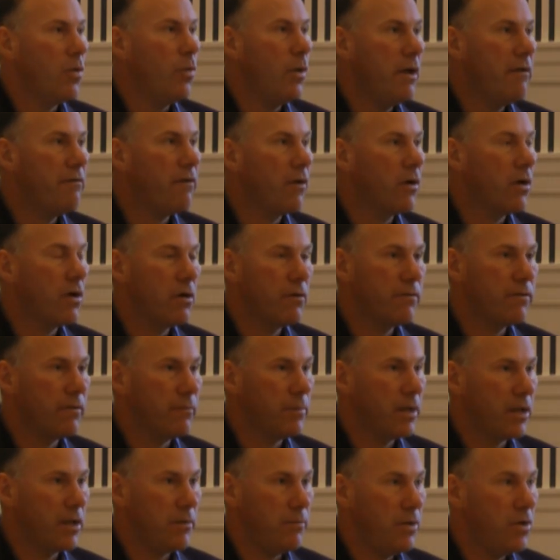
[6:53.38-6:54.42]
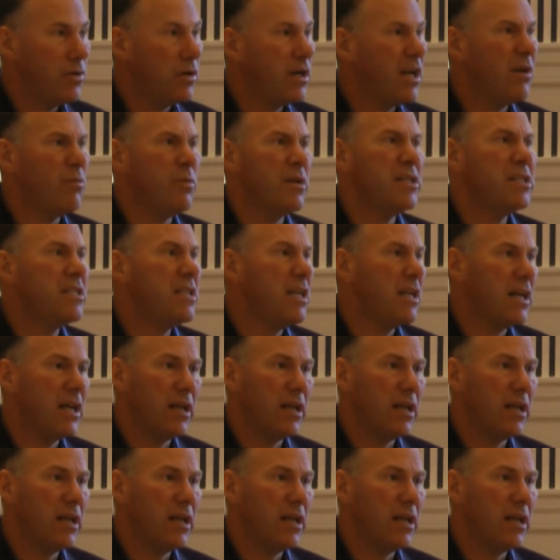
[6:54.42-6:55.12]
We've heard from the community, and we see